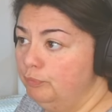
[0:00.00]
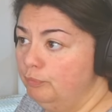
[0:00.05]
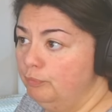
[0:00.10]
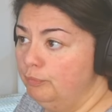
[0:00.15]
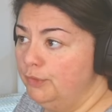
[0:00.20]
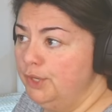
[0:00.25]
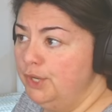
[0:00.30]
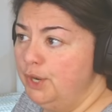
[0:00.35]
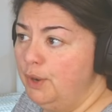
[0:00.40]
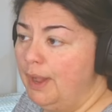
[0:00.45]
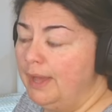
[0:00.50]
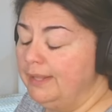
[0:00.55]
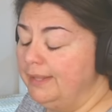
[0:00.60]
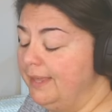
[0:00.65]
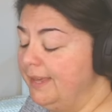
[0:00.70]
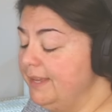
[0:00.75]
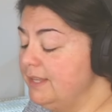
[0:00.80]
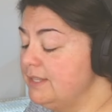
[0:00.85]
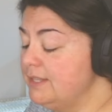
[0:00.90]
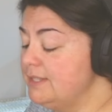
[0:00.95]
you know, I
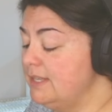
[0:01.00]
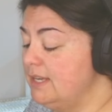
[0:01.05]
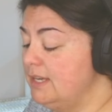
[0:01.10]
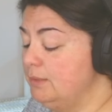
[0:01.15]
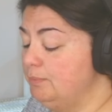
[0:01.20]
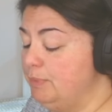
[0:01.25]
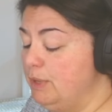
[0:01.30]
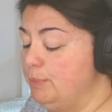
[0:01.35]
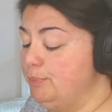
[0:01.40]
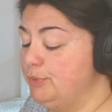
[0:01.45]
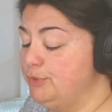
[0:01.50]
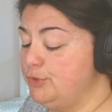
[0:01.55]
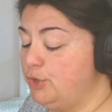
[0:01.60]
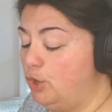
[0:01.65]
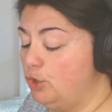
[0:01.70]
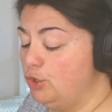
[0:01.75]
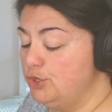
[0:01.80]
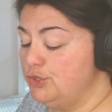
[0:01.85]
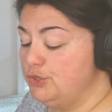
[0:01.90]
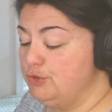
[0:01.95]
like seeing people's
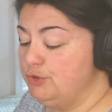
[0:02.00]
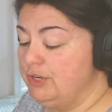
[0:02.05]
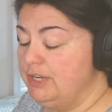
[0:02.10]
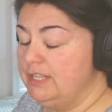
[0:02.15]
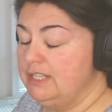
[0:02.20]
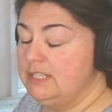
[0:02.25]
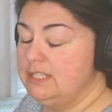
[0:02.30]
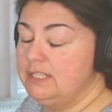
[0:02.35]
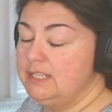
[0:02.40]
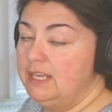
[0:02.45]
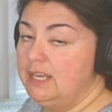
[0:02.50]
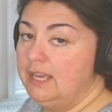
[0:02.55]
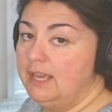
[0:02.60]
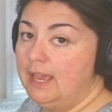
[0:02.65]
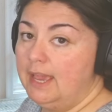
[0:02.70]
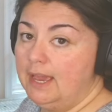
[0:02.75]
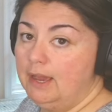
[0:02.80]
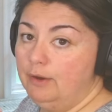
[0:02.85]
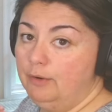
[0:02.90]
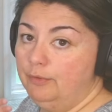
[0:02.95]
artistry and seeing
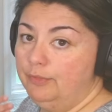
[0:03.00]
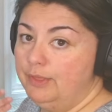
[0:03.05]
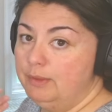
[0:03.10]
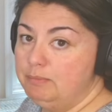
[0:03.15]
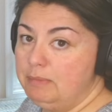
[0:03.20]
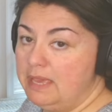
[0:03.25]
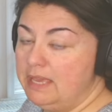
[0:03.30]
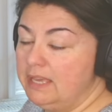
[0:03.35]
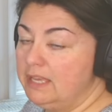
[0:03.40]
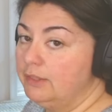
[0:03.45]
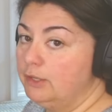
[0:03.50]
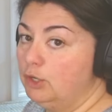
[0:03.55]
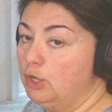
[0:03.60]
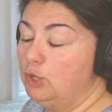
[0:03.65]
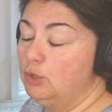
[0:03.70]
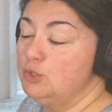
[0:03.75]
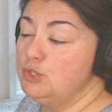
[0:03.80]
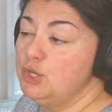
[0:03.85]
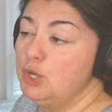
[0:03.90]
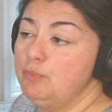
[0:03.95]
how they make it their
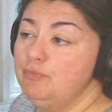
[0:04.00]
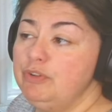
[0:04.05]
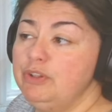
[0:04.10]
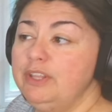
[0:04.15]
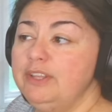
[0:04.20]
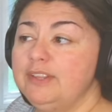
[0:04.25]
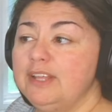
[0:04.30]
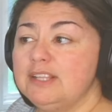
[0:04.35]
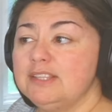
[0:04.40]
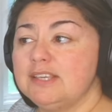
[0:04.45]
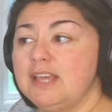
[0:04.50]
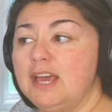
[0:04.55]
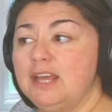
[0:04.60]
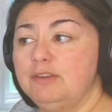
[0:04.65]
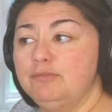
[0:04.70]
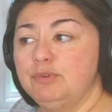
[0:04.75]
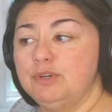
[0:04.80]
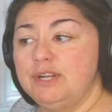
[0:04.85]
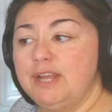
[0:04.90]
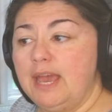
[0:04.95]
own. So hopefully that's kind
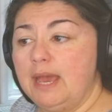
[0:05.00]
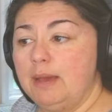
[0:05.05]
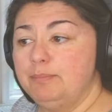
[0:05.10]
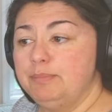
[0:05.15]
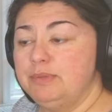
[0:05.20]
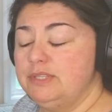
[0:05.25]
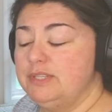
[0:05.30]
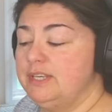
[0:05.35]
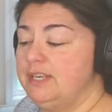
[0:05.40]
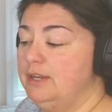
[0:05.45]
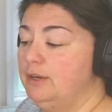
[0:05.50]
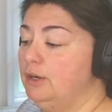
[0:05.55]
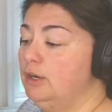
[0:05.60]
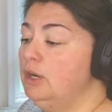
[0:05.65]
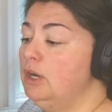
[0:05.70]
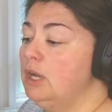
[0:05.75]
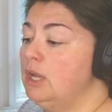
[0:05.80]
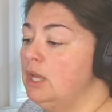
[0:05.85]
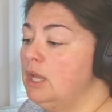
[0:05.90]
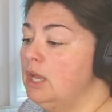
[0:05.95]
of what happens
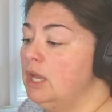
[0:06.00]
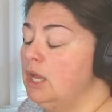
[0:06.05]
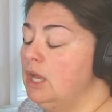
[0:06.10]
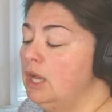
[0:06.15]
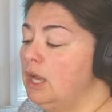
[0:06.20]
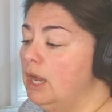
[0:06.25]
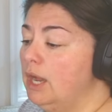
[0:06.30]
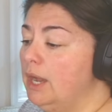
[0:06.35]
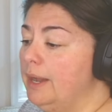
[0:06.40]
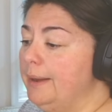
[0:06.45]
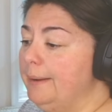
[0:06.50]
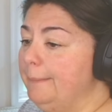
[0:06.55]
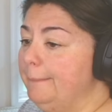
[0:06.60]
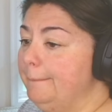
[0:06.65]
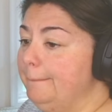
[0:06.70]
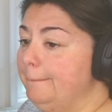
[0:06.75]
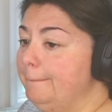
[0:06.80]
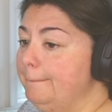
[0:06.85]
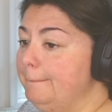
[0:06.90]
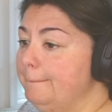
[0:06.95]
here.
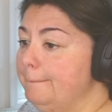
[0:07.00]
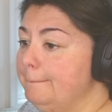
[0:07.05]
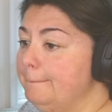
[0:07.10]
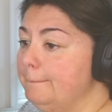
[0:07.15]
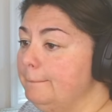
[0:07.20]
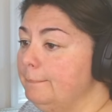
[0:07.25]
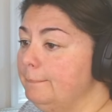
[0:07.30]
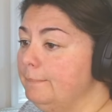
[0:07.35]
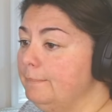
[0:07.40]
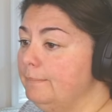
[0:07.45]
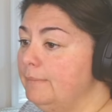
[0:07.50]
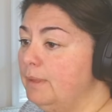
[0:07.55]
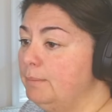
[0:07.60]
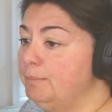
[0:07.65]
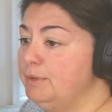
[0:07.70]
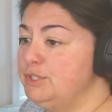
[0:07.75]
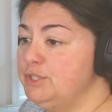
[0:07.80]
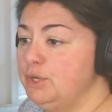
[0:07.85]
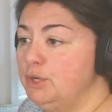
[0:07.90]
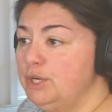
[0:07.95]
But
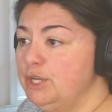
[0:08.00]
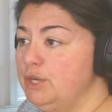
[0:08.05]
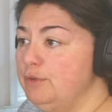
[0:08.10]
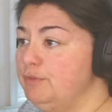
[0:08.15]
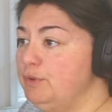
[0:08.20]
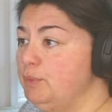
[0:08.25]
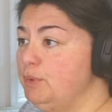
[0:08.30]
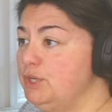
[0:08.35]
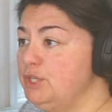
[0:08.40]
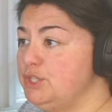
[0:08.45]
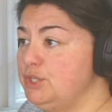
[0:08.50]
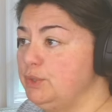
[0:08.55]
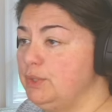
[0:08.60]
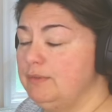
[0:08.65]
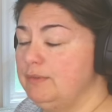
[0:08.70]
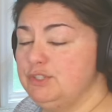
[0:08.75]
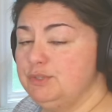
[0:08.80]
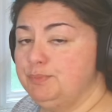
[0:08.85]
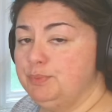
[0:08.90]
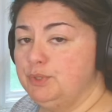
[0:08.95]
you already know, if you want to show
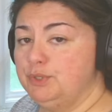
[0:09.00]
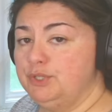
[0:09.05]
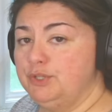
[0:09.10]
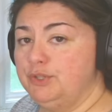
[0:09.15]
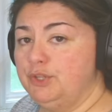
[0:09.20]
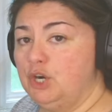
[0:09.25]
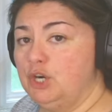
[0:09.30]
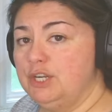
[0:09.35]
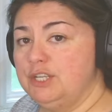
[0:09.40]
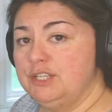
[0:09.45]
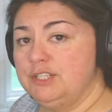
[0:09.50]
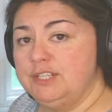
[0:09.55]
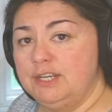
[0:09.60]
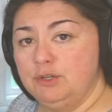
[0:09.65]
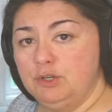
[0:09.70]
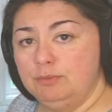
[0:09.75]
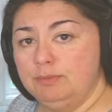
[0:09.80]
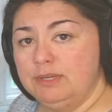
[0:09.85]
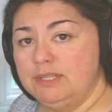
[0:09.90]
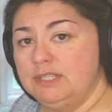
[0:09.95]
love and support to the artist
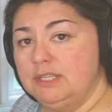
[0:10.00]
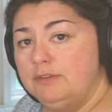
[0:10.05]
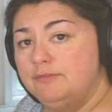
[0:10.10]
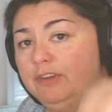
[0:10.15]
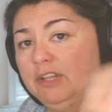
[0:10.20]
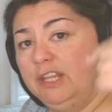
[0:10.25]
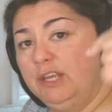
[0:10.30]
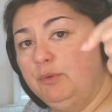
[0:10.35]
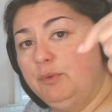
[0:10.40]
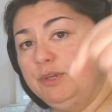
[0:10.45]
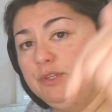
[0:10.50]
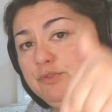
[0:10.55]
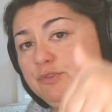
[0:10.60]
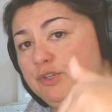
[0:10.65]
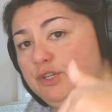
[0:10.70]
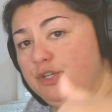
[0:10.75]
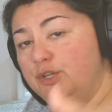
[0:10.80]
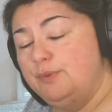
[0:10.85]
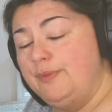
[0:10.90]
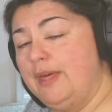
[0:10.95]
and or myself, I link ways for
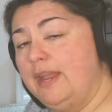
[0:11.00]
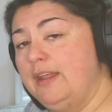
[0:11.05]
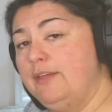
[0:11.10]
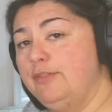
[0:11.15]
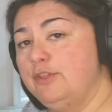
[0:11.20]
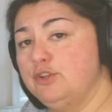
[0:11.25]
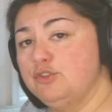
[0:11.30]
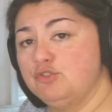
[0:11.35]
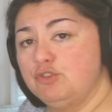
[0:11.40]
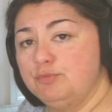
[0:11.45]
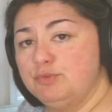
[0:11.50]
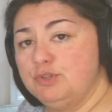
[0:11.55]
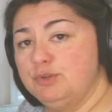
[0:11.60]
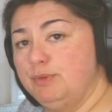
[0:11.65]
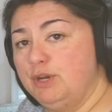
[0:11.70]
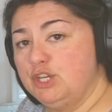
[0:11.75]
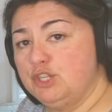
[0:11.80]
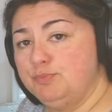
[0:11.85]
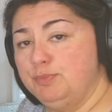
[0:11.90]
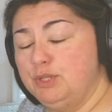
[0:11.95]
you to do that in the description
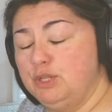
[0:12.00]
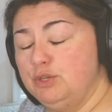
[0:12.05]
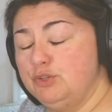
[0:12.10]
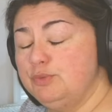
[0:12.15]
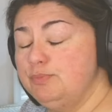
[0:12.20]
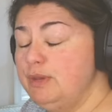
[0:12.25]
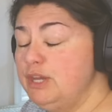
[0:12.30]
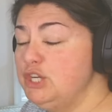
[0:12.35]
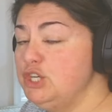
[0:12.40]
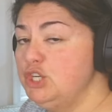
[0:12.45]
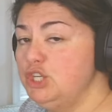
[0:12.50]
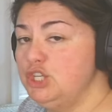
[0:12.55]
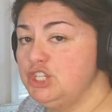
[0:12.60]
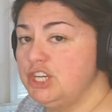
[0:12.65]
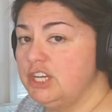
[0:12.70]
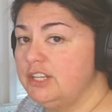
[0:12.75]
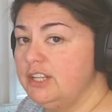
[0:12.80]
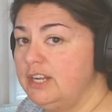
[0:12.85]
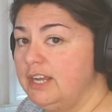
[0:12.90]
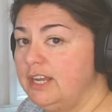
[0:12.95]
box below. So make sure you
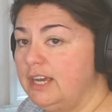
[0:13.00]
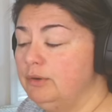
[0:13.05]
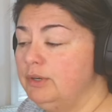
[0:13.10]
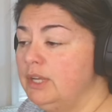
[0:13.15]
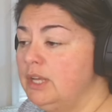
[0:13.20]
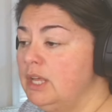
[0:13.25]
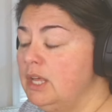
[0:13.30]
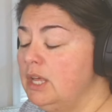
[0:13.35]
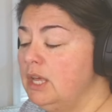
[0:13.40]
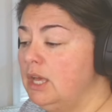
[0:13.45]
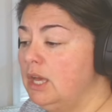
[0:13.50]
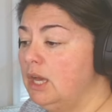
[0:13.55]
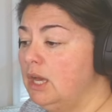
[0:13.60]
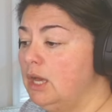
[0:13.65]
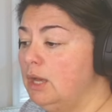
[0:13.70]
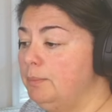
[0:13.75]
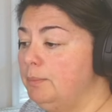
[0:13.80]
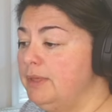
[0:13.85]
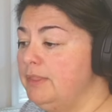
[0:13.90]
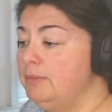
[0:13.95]
check that out.
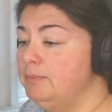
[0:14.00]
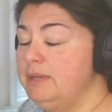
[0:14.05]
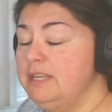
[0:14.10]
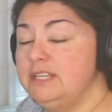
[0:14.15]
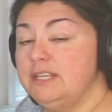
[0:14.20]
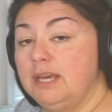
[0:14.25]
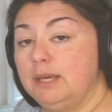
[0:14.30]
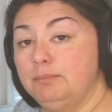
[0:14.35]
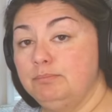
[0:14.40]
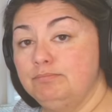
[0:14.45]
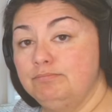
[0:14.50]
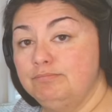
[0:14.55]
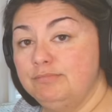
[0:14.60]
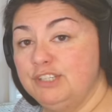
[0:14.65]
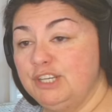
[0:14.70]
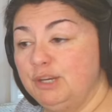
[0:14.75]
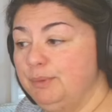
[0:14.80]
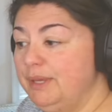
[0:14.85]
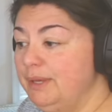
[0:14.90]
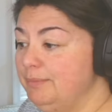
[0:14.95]
In the meantime,
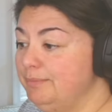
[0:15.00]
shall we?